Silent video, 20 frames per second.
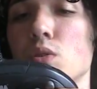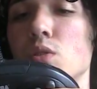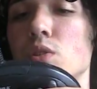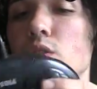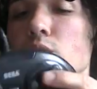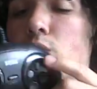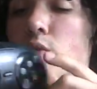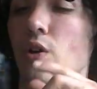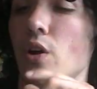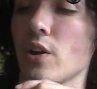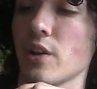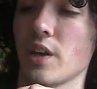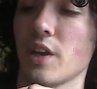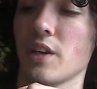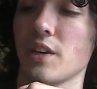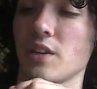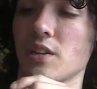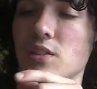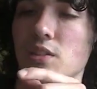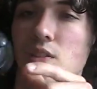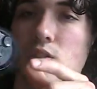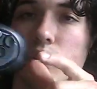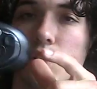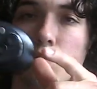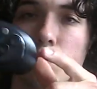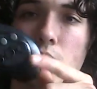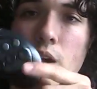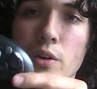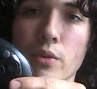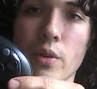If you are getting a
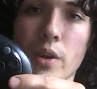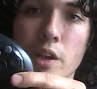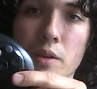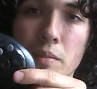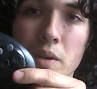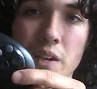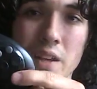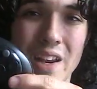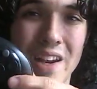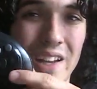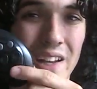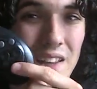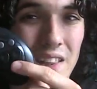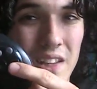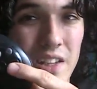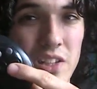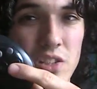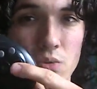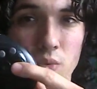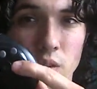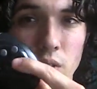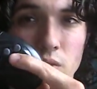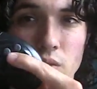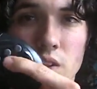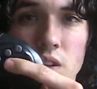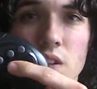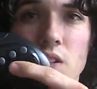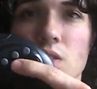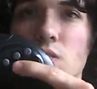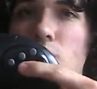system, I would recommend getting at least one of
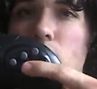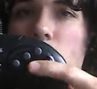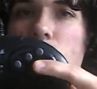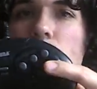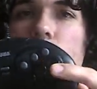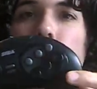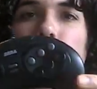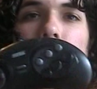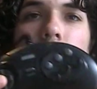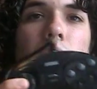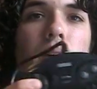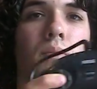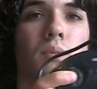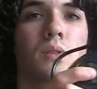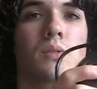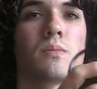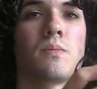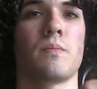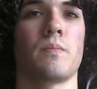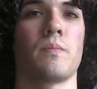these for some games.